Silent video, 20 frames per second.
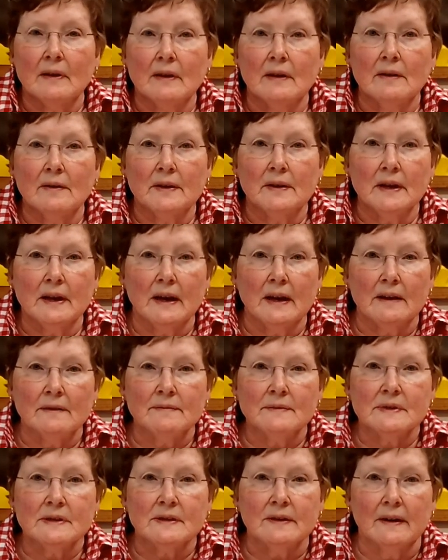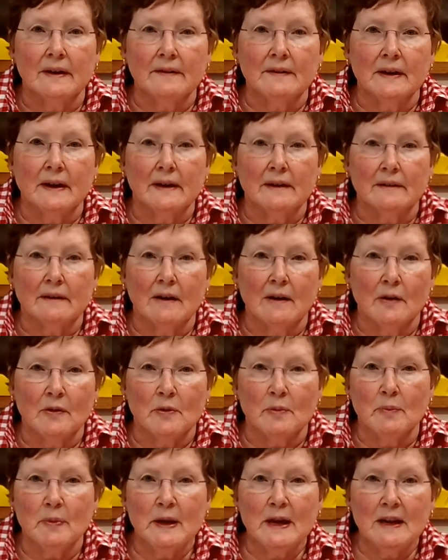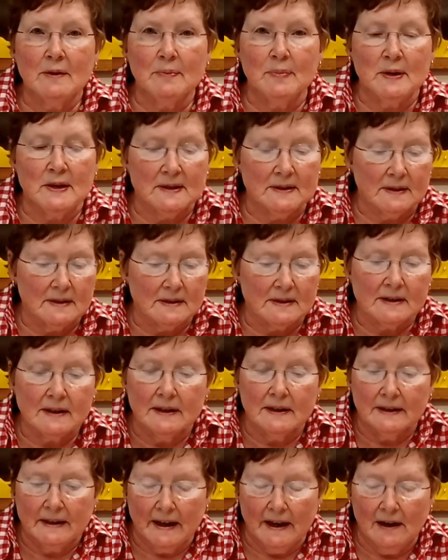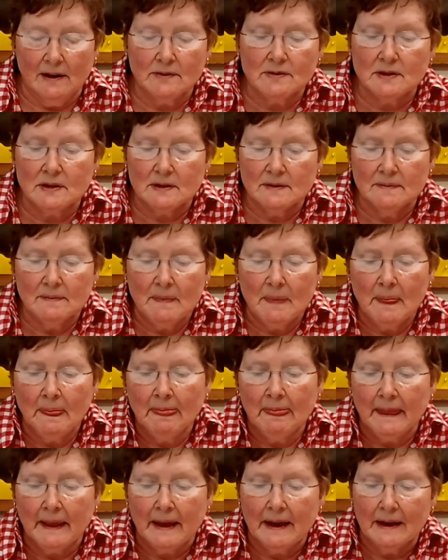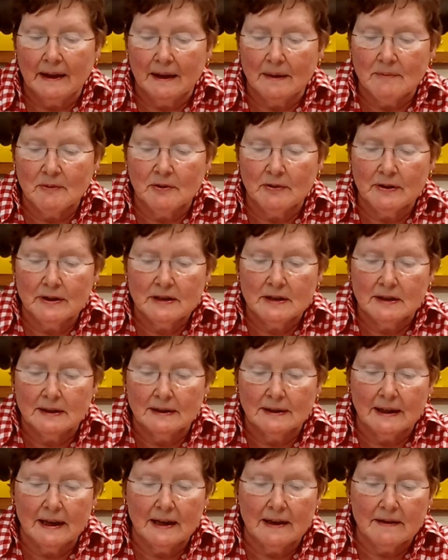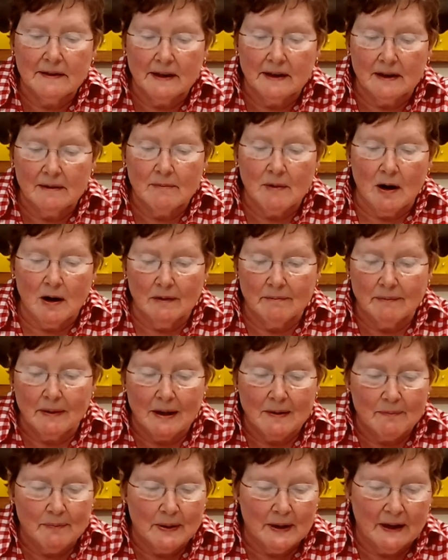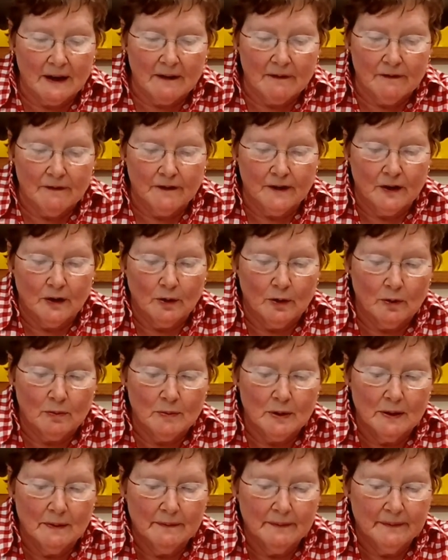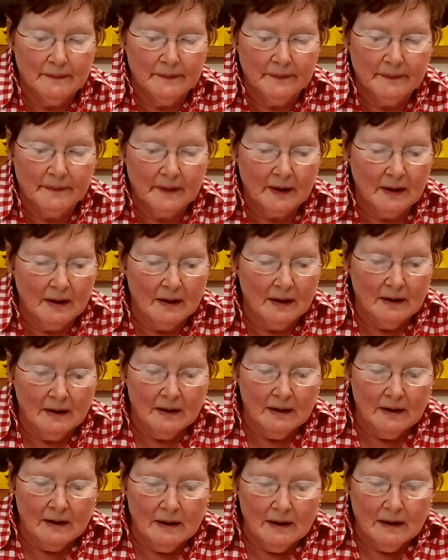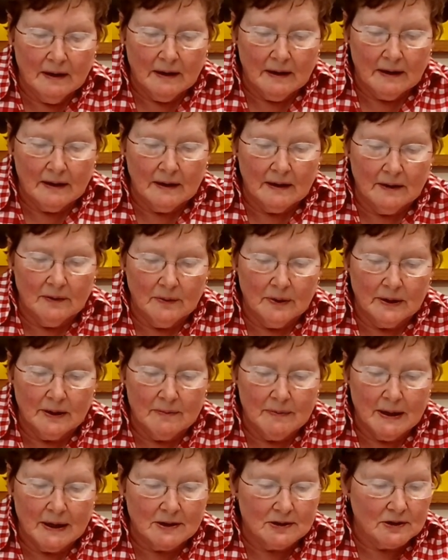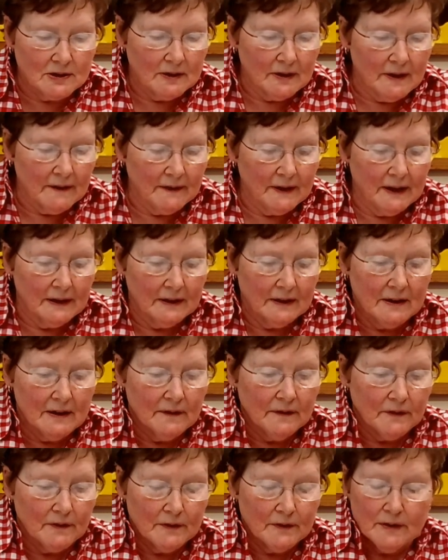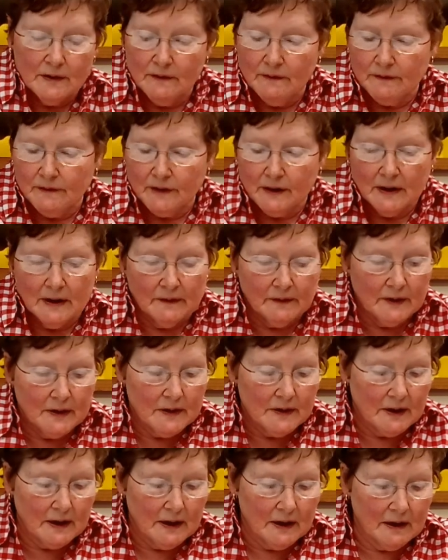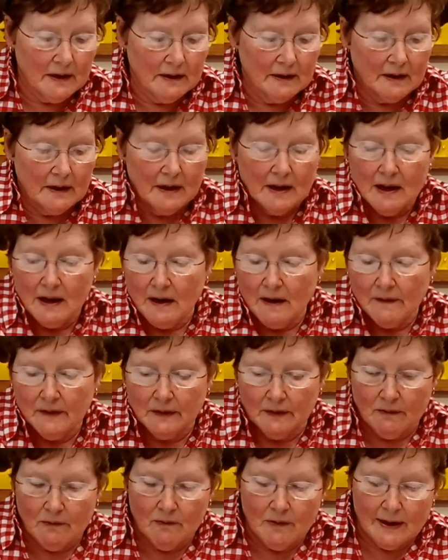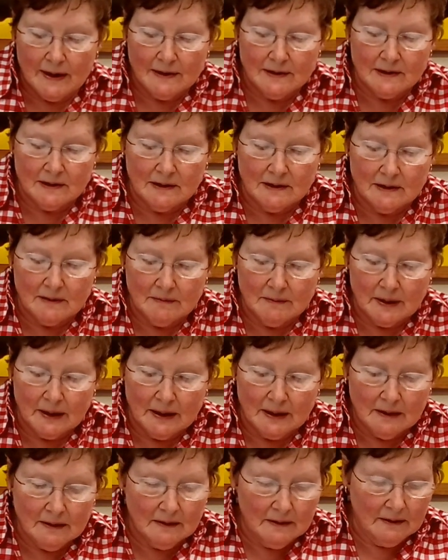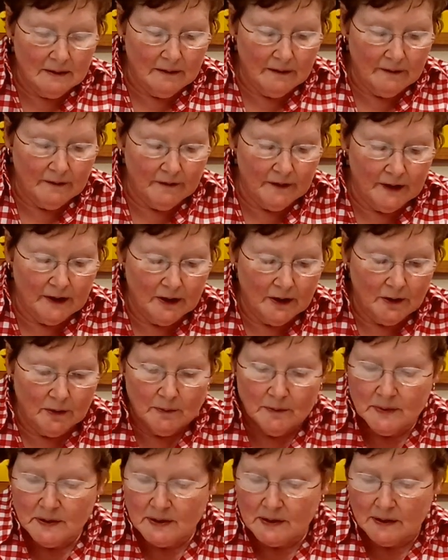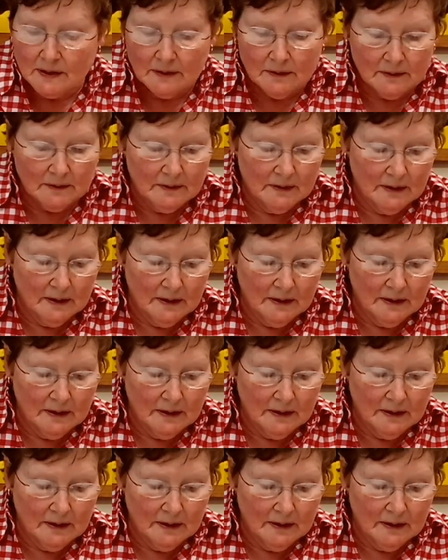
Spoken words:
Okay, so I've got all the pink pieces cut out, and I'm going to lay them on my pink foam, and I want to make sure I've got enough room for everything and I haven't wasted my foam, so